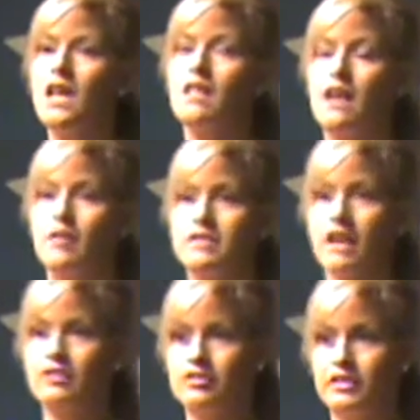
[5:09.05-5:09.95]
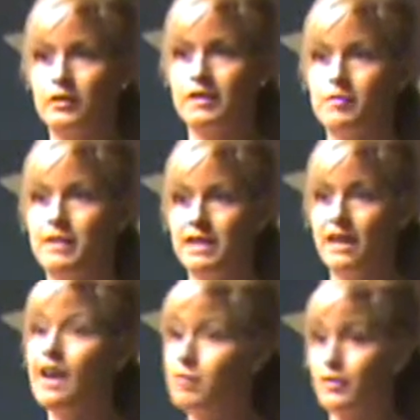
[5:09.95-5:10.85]
that I was actually going to be
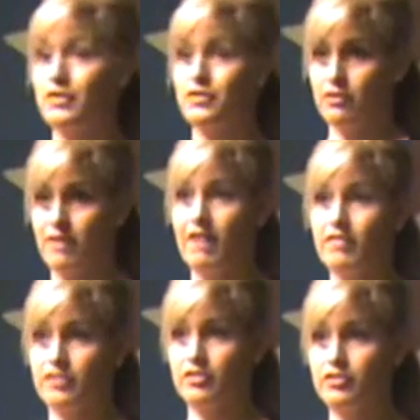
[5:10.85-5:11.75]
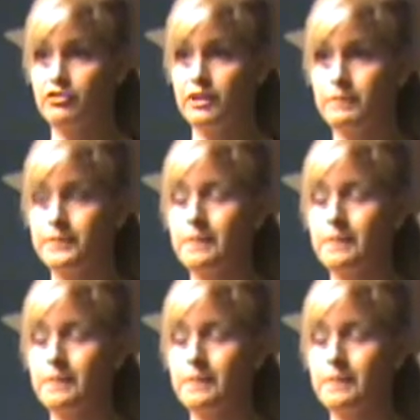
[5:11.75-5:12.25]
able to survive the surgery.